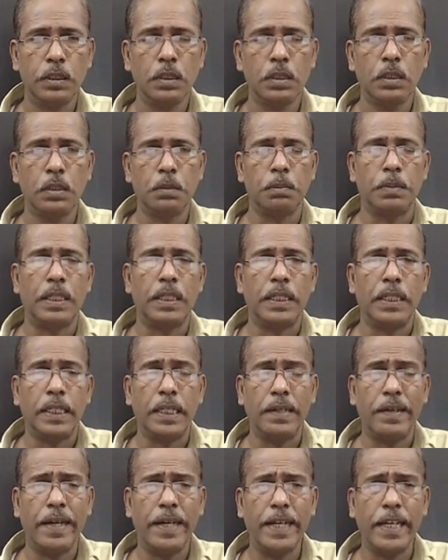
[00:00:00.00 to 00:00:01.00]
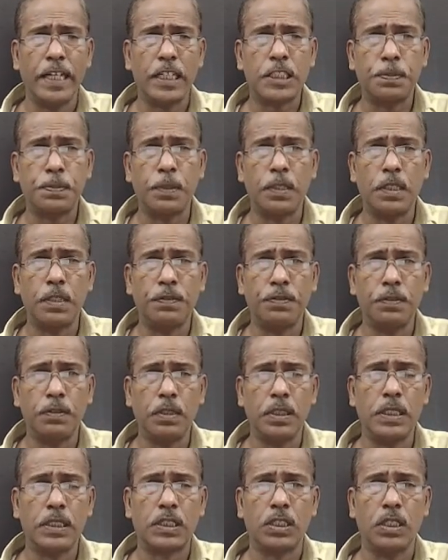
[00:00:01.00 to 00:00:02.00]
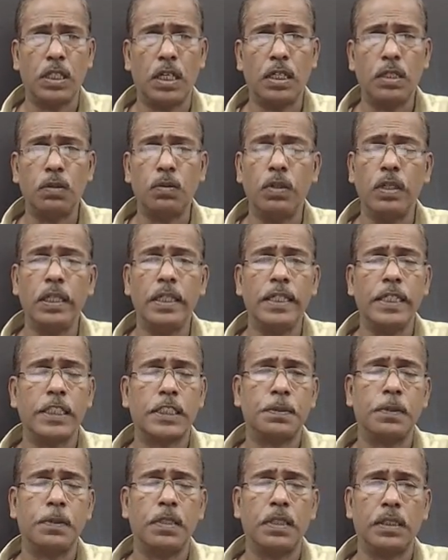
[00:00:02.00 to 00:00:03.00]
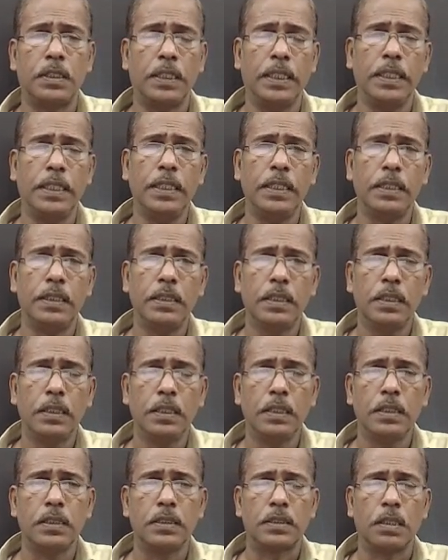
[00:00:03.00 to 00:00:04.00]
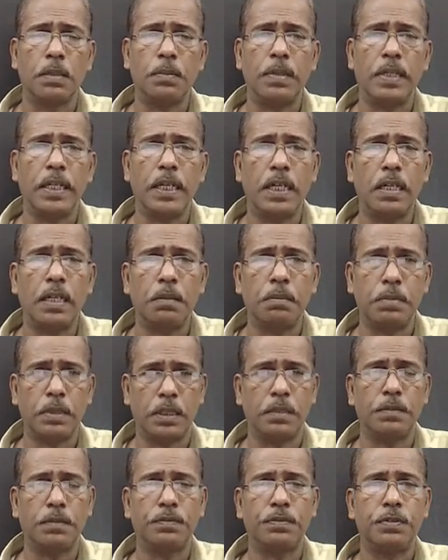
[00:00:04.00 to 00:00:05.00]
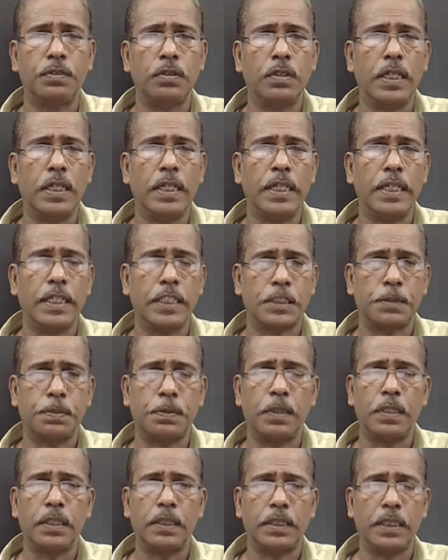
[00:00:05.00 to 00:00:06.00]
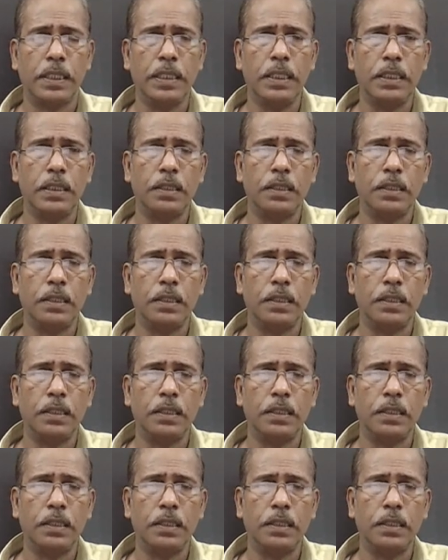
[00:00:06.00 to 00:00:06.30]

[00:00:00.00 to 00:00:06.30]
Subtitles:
But derivative x power 4 is not only x power 3, some real number 4 into x power 3.